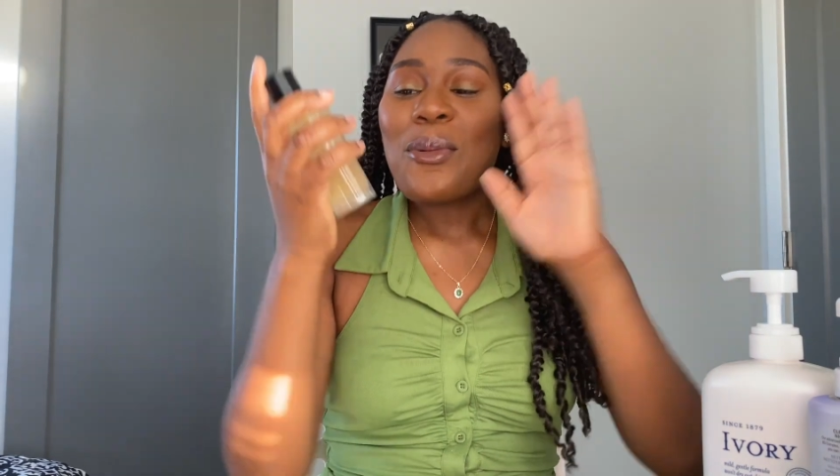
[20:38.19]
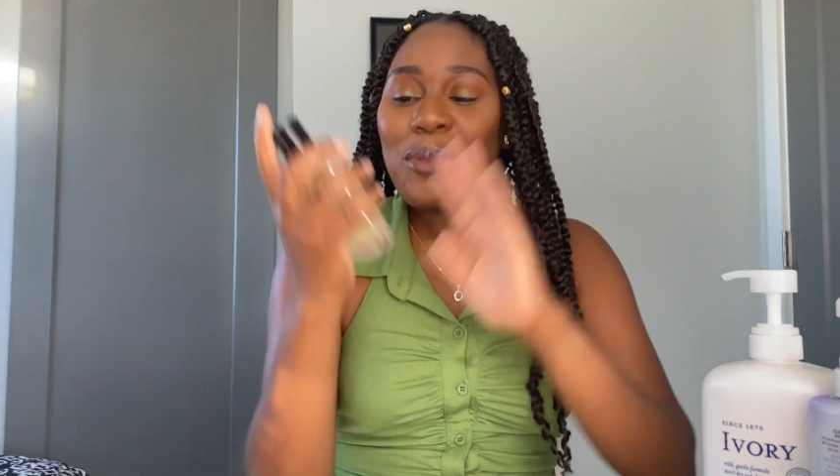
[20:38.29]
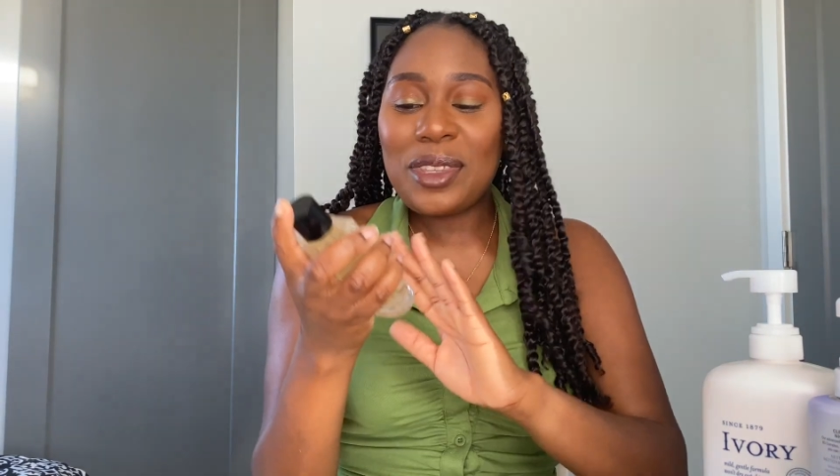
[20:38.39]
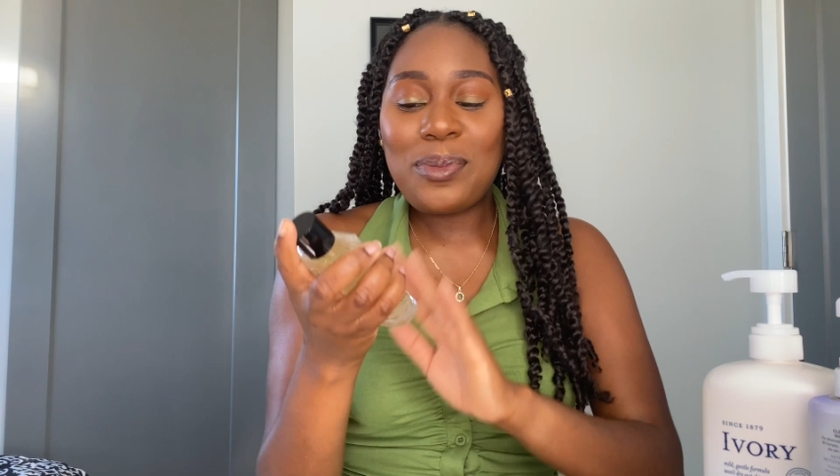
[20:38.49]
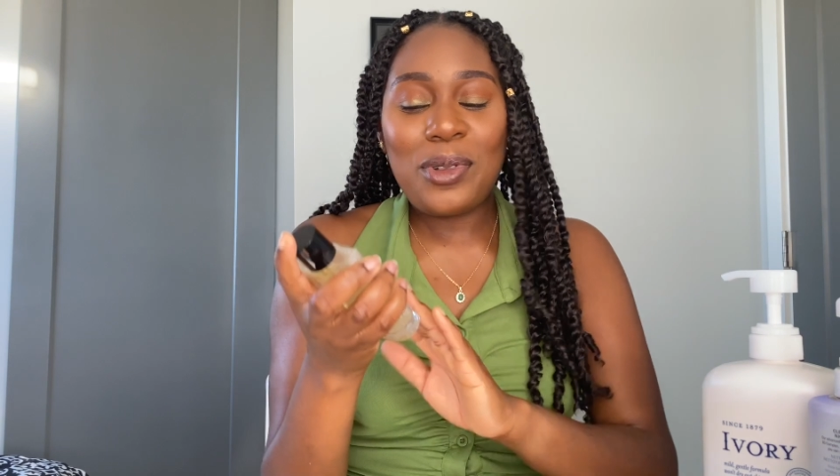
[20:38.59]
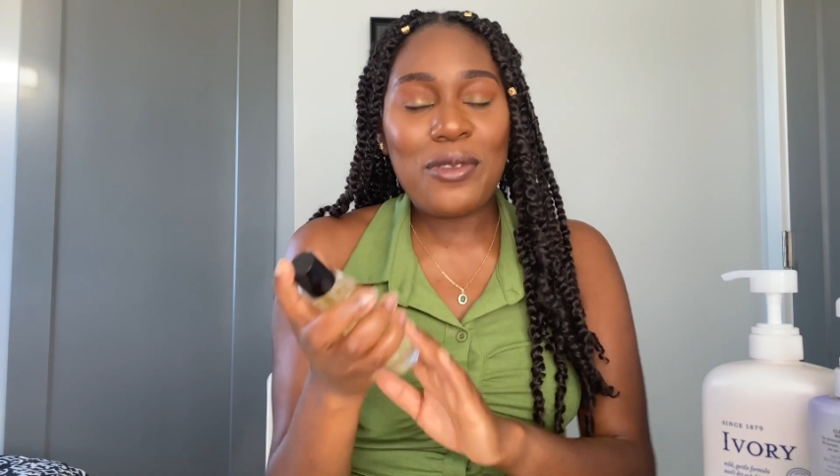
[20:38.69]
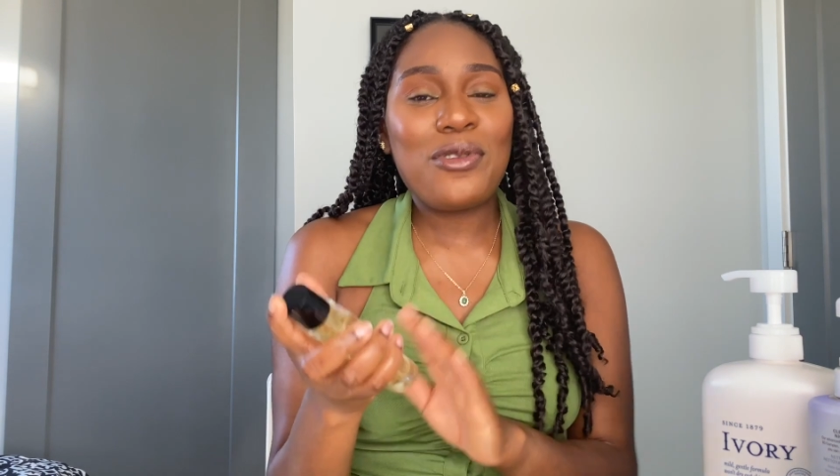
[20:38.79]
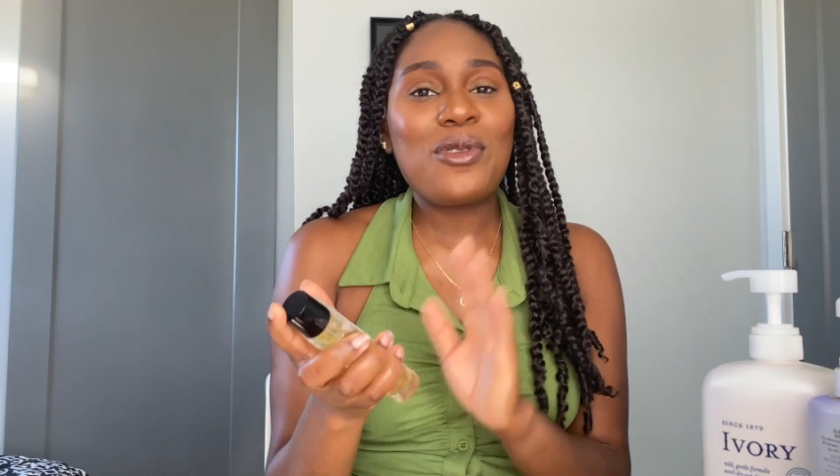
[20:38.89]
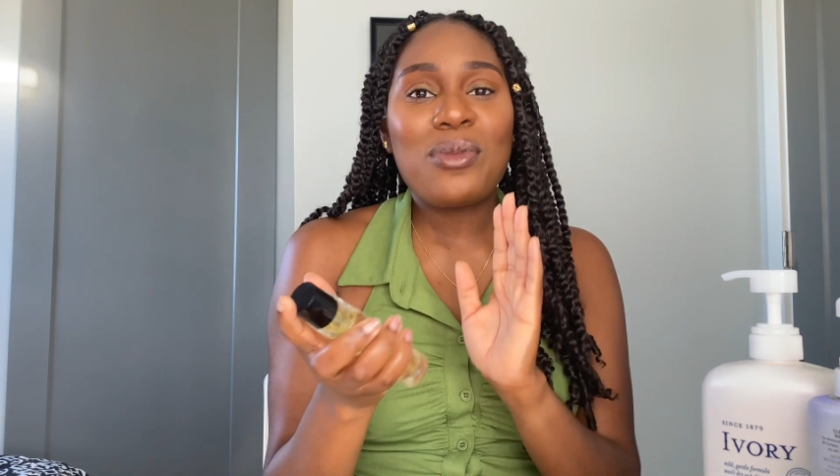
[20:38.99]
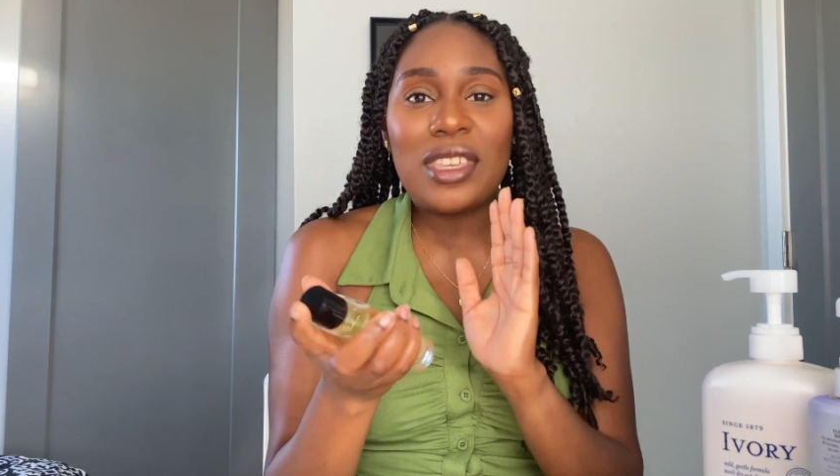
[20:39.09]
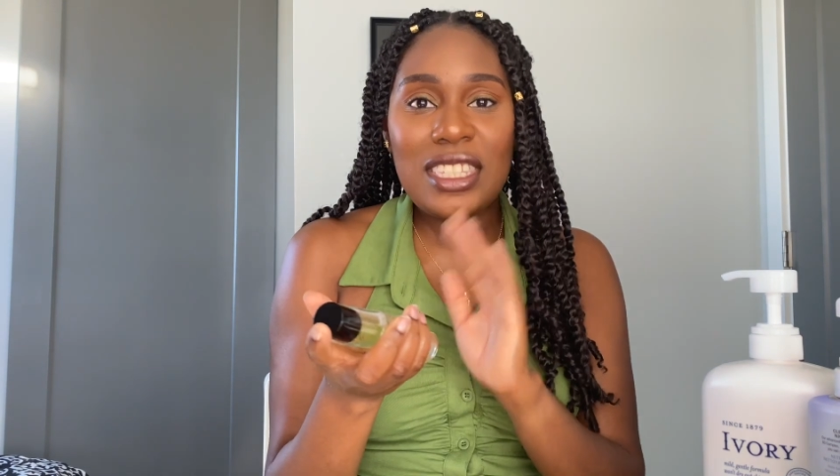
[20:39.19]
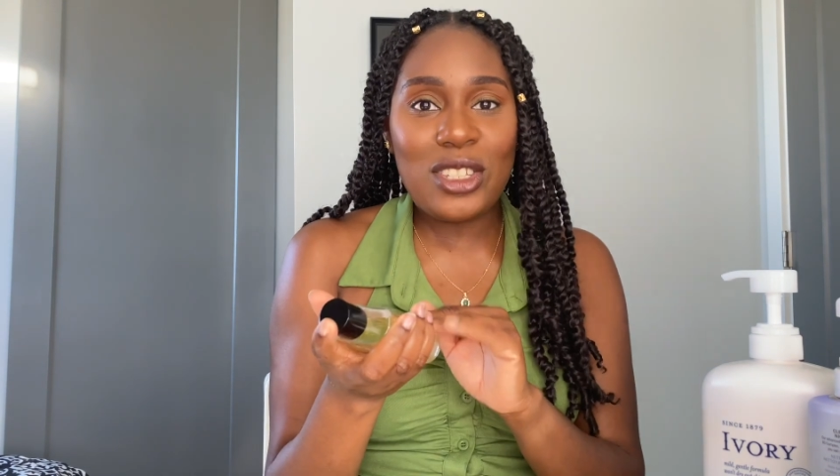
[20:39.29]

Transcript: but the perfume is